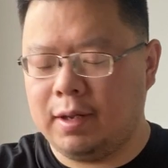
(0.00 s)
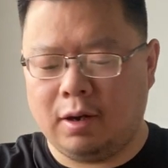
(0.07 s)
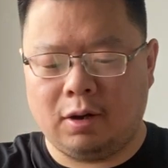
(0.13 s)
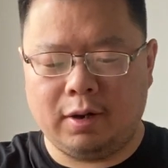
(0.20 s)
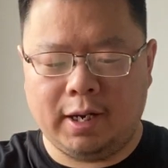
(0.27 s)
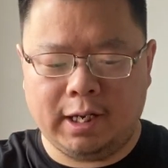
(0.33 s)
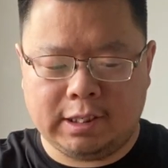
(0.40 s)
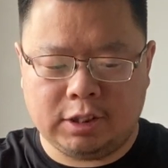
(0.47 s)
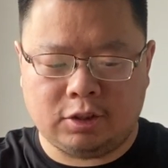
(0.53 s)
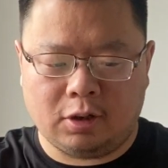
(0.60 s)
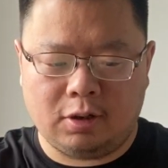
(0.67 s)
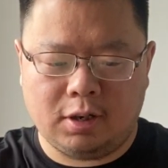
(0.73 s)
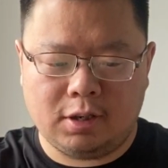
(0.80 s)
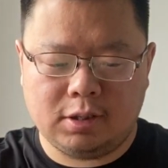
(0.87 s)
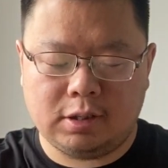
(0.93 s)
or
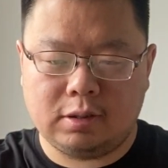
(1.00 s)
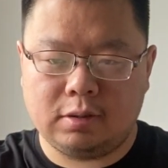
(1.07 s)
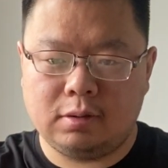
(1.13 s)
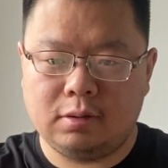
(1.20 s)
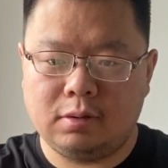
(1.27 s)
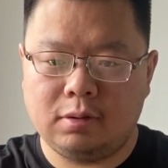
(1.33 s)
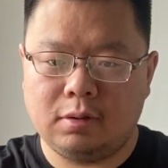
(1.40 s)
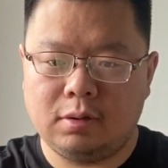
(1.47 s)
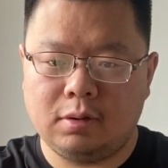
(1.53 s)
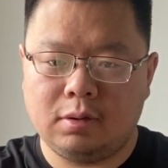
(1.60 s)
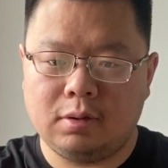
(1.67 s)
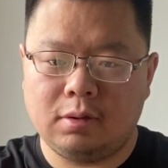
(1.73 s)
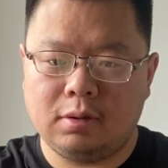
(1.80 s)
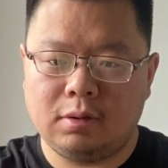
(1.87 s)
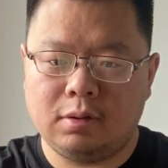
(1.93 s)
$8.
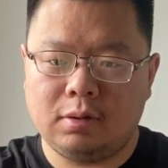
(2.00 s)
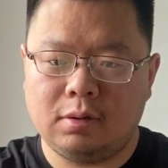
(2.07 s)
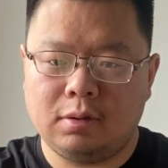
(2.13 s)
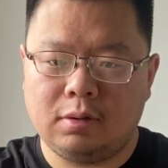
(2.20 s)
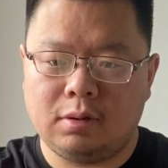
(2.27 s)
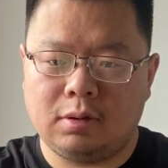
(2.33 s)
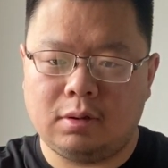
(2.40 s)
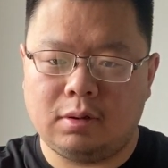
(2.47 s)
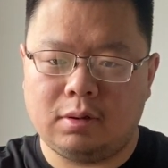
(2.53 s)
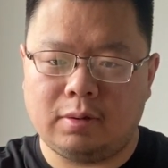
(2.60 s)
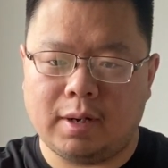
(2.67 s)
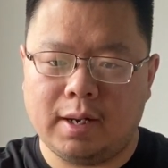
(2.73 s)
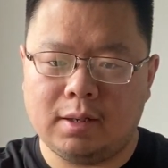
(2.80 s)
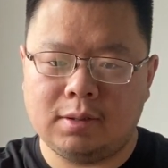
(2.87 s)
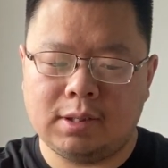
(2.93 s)
Right?